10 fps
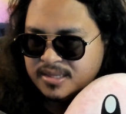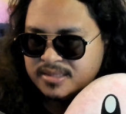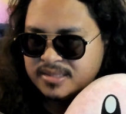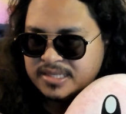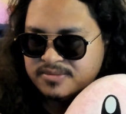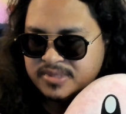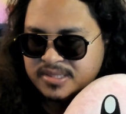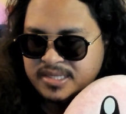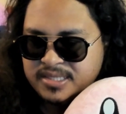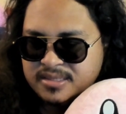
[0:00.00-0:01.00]
that's what
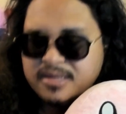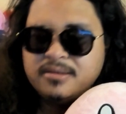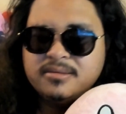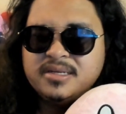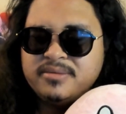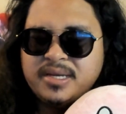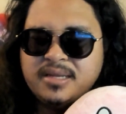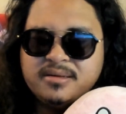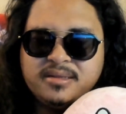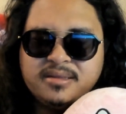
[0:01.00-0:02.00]
leads to like alternate
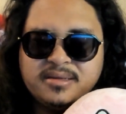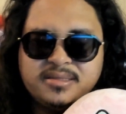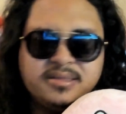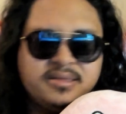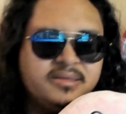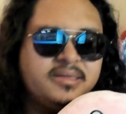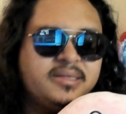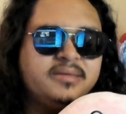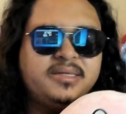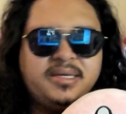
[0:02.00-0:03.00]
reality thoughts and things like
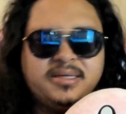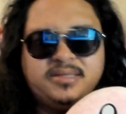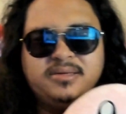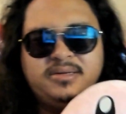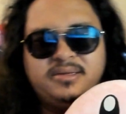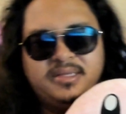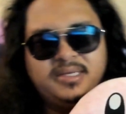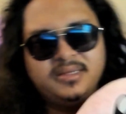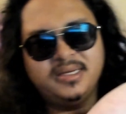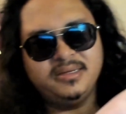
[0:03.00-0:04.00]
that. It's like, yeah, sure, you can
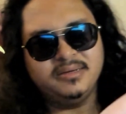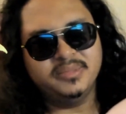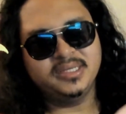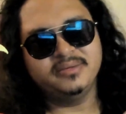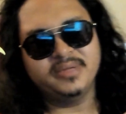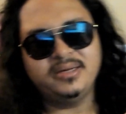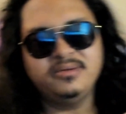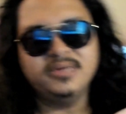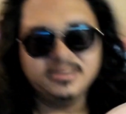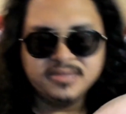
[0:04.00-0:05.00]
think that, you can believe that.
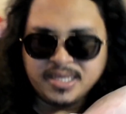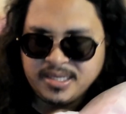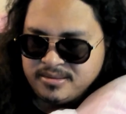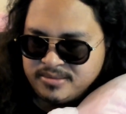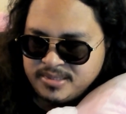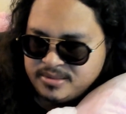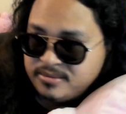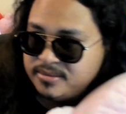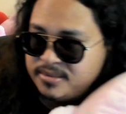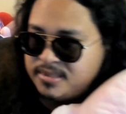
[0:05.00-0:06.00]
Who knows? I don't
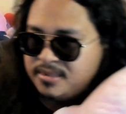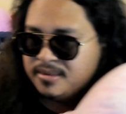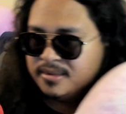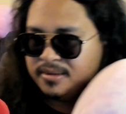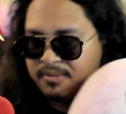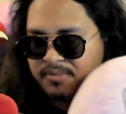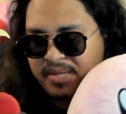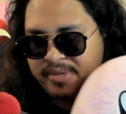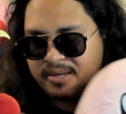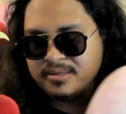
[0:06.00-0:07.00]
know.
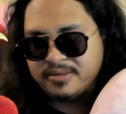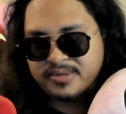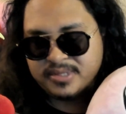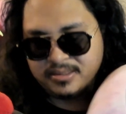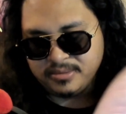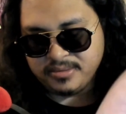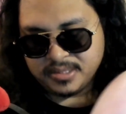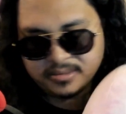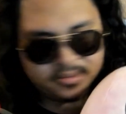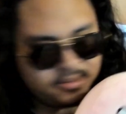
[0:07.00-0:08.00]
Maybe I'll never know. Who
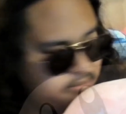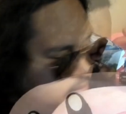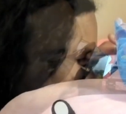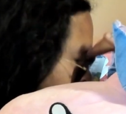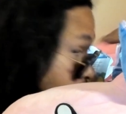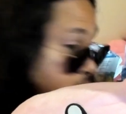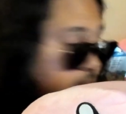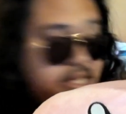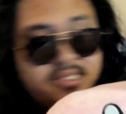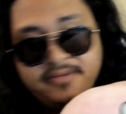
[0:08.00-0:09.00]
knows?
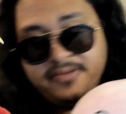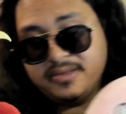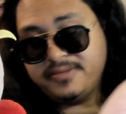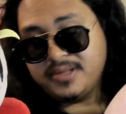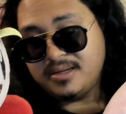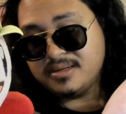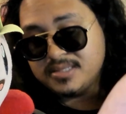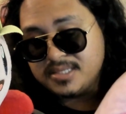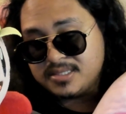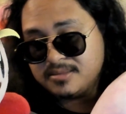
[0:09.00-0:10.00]
That's it for the vlog.
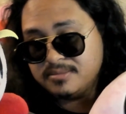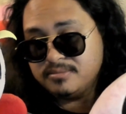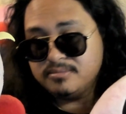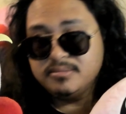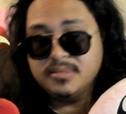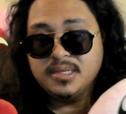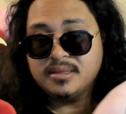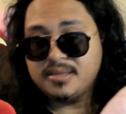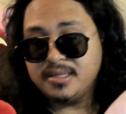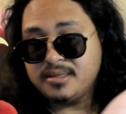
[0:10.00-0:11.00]
Just
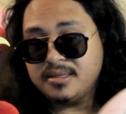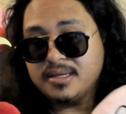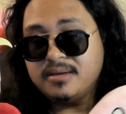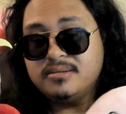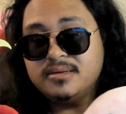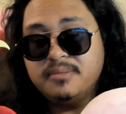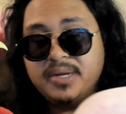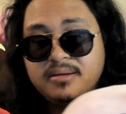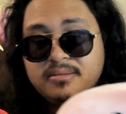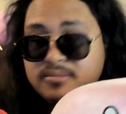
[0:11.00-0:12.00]
thinking
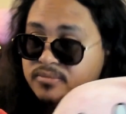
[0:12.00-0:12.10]
about